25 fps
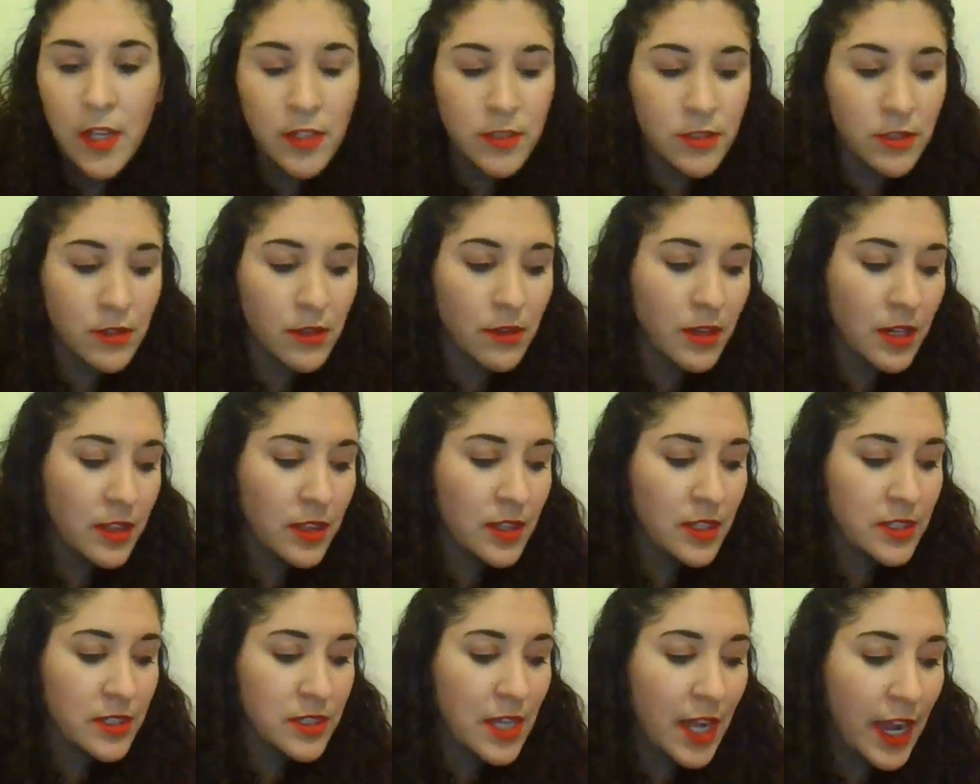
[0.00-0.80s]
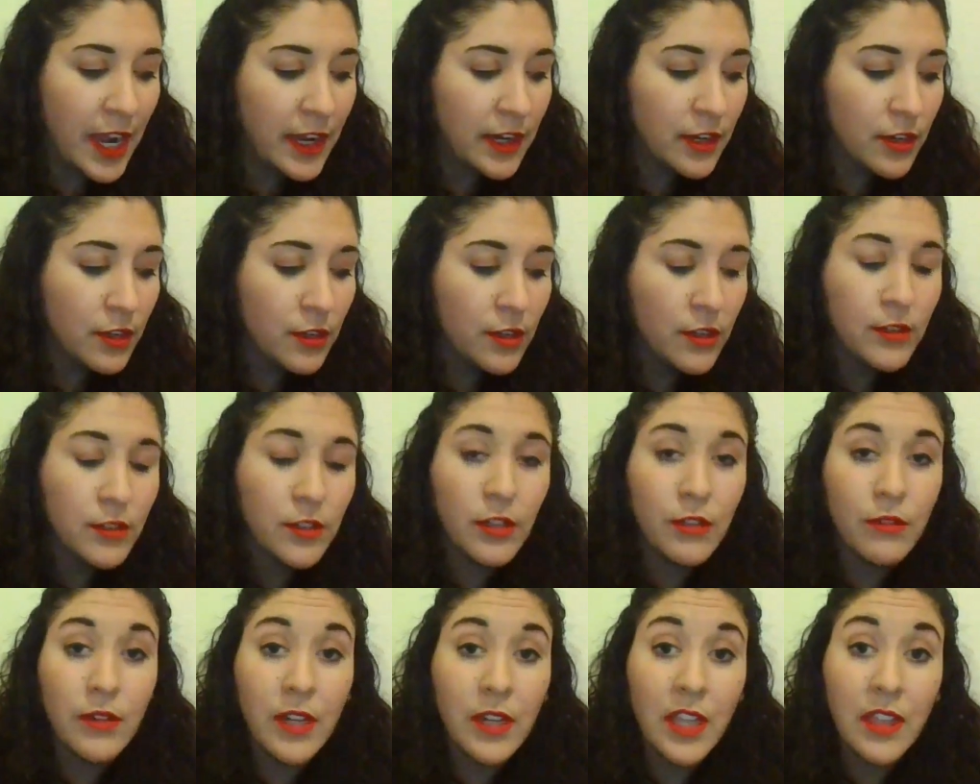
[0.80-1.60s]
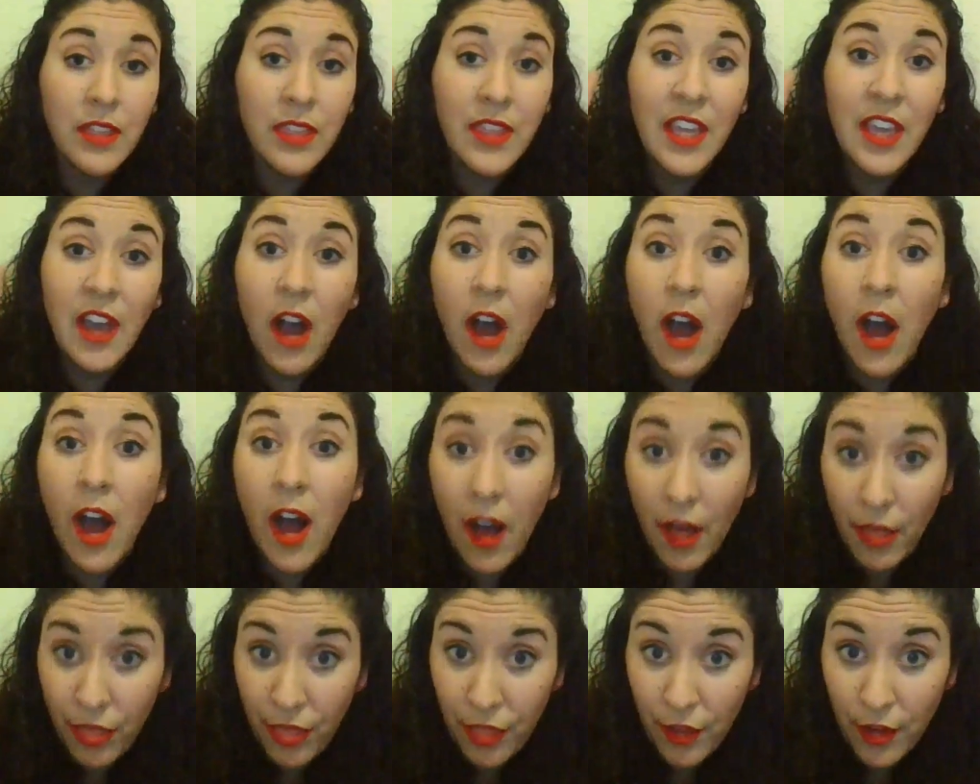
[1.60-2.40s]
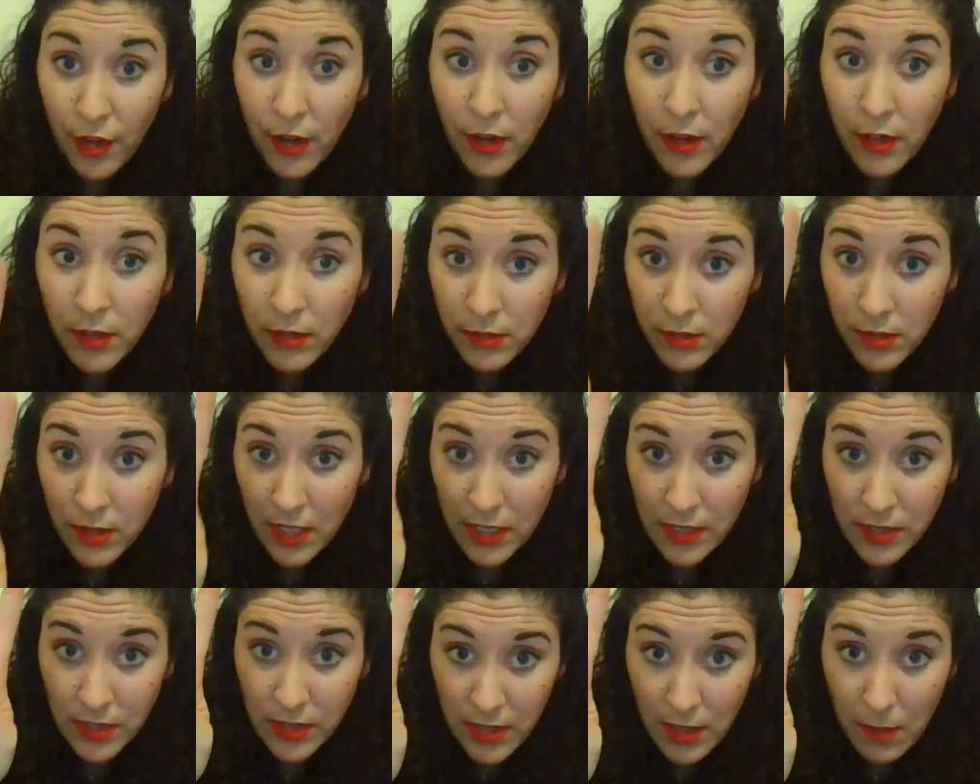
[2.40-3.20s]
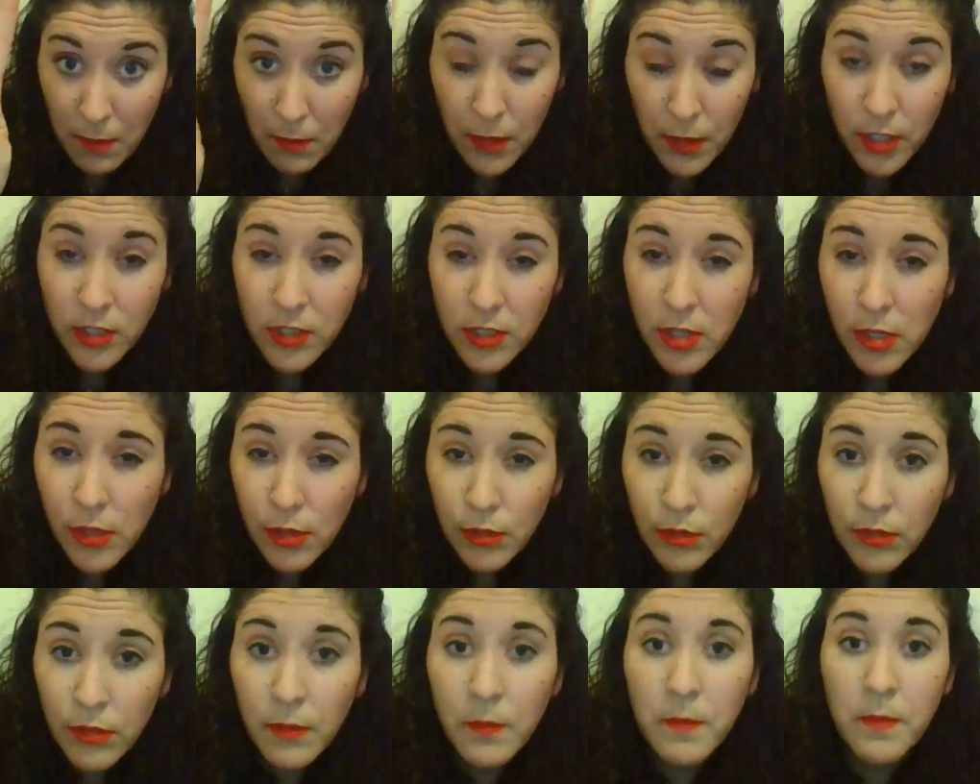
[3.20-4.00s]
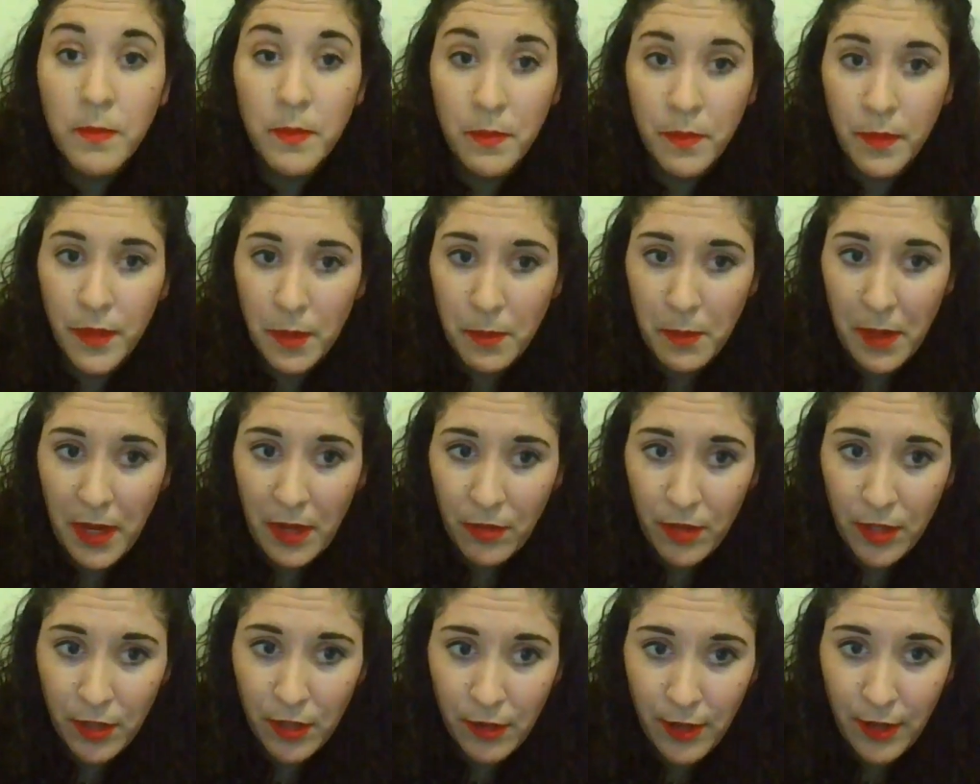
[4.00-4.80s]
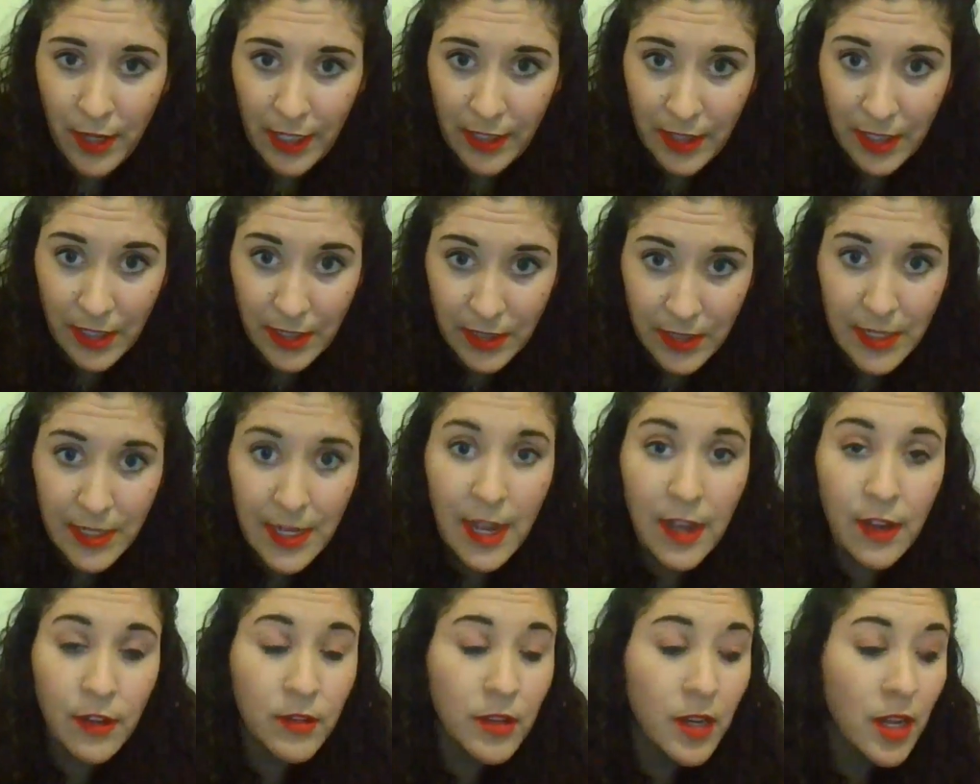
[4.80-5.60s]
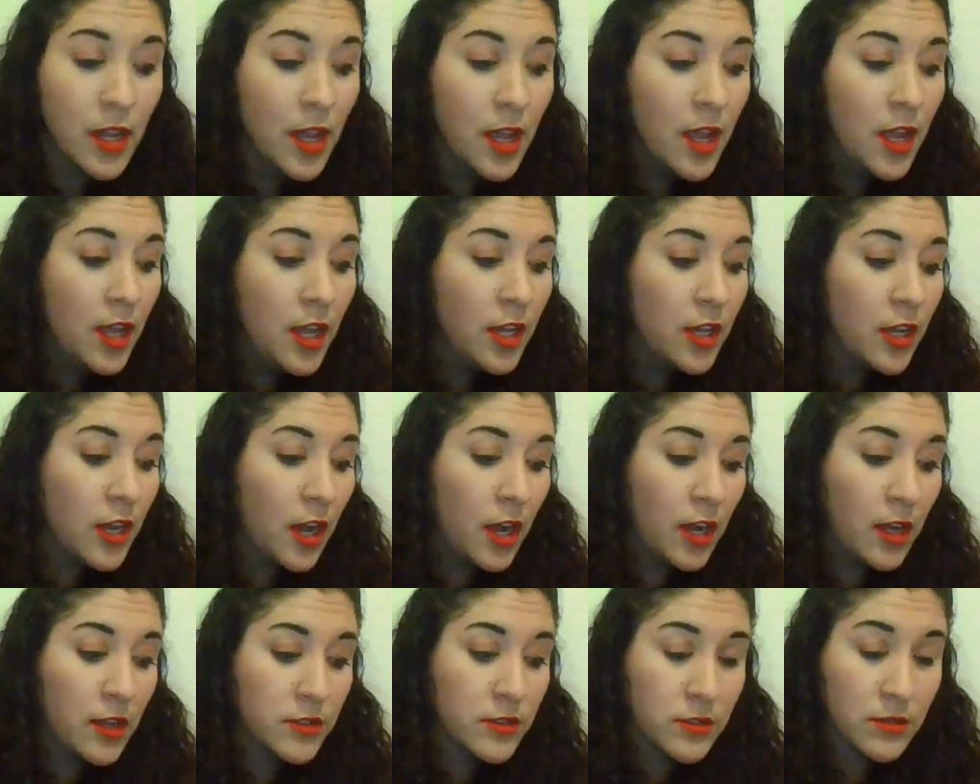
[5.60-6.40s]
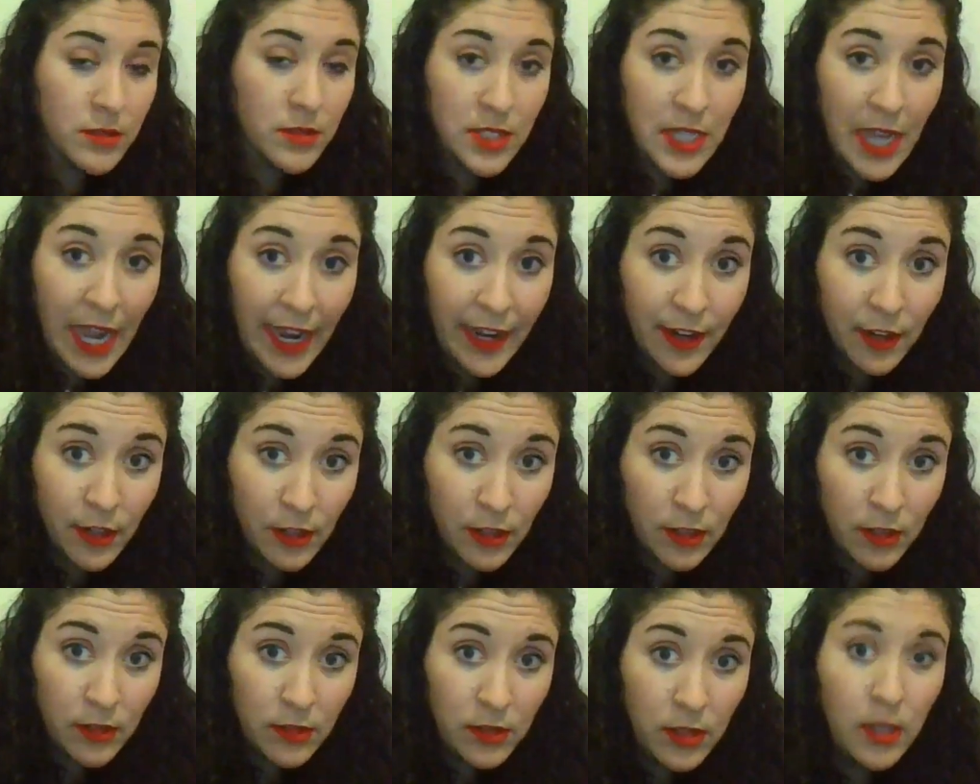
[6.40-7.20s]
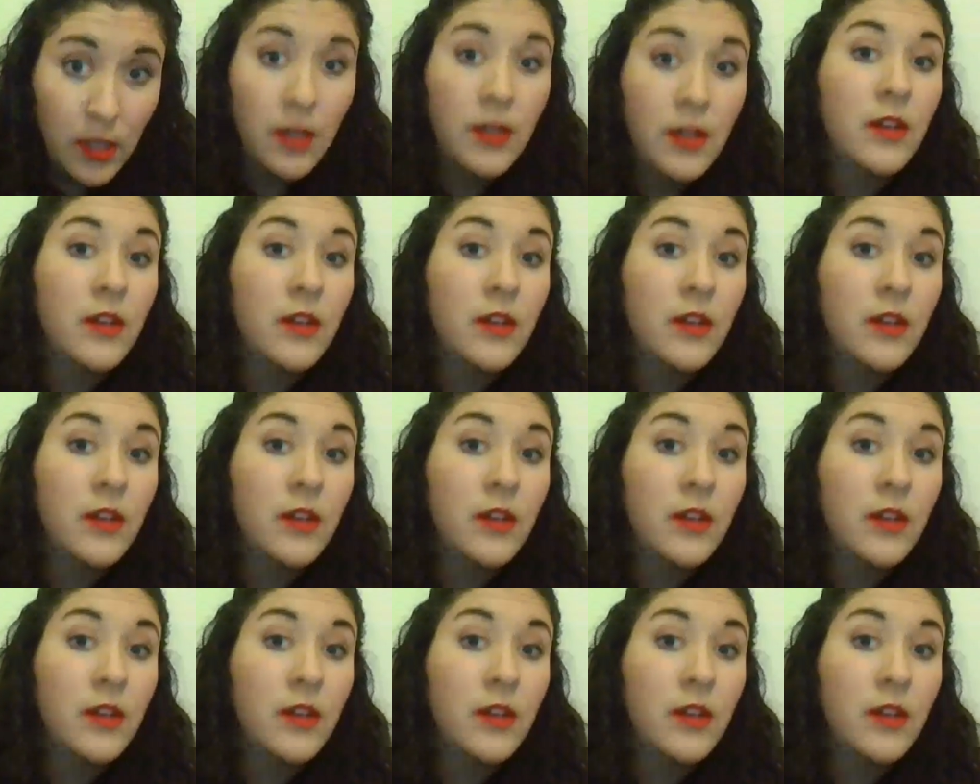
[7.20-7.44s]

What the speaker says: So you need the title, you need the author, that's number 2. You might want to write these down. So title,